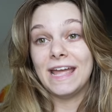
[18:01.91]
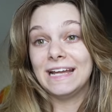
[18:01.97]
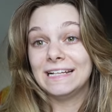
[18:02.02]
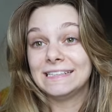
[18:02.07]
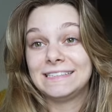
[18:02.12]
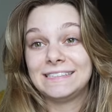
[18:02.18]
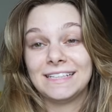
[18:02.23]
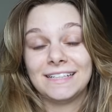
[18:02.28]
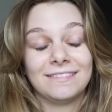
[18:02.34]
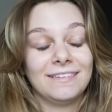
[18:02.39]

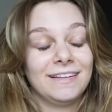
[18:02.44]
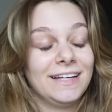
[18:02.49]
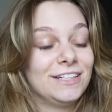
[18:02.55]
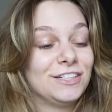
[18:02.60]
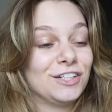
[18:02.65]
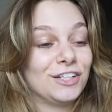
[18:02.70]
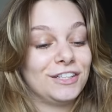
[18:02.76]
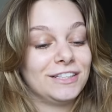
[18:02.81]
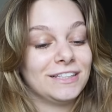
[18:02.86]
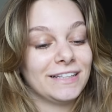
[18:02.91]
Instantly
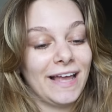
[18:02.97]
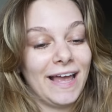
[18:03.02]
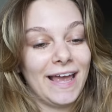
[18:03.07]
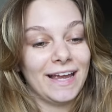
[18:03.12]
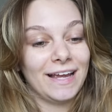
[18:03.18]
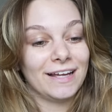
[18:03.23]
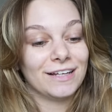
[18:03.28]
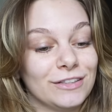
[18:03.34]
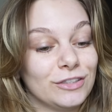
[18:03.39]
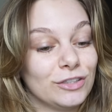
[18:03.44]
just
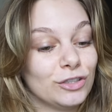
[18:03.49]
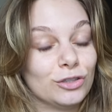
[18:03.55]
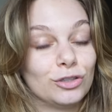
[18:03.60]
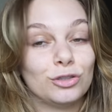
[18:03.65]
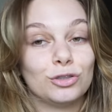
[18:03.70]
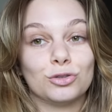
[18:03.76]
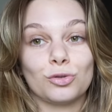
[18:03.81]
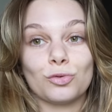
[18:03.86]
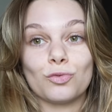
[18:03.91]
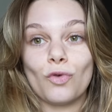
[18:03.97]
like
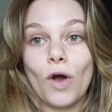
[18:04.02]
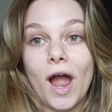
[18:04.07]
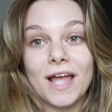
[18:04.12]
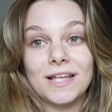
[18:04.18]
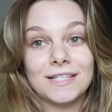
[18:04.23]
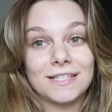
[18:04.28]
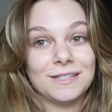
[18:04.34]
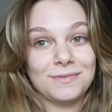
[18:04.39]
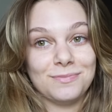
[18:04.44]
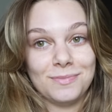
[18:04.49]

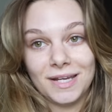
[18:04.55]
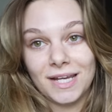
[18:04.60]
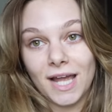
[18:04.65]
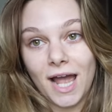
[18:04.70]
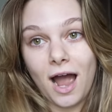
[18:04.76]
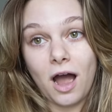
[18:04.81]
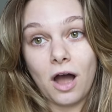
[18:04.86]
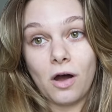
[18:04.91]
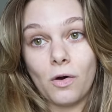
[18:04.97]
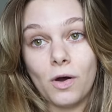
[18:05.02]
stressed me
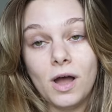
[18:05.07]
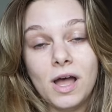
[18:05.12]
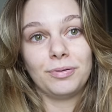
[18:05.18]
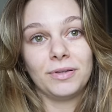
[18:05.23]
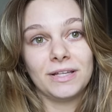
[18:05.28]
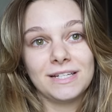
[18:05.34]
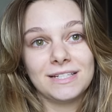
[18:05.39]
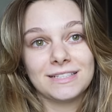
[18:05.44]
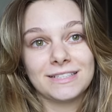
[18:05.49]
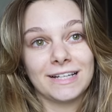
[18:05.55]
out.
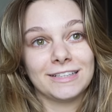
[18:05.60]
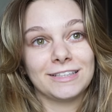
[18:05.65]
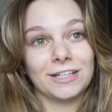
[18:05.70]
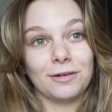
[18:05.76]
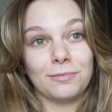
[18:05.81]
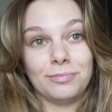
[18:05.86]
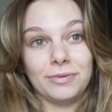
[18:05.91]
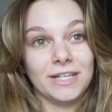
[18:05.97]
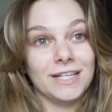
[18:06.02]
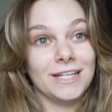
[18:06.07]
Please let
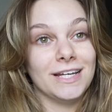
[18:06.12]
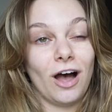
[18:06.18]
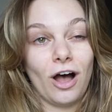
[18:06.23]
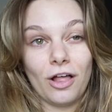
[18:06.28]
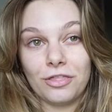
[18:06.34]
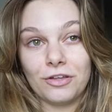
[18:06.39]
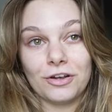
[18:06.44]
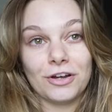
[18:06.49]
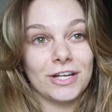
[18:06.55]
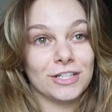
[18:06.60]
there be
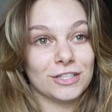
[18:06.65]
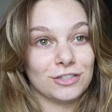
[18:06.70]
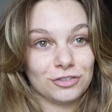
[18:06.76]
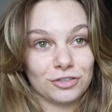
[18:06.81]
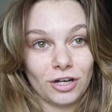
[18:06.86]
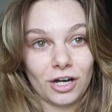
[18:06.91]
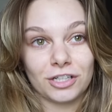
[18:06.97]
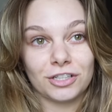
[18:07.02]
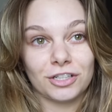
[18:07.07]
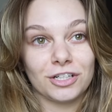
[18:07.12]
other
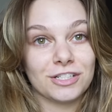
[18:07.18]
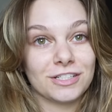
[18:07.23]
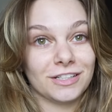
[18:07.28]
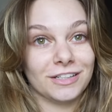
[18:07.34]
instructors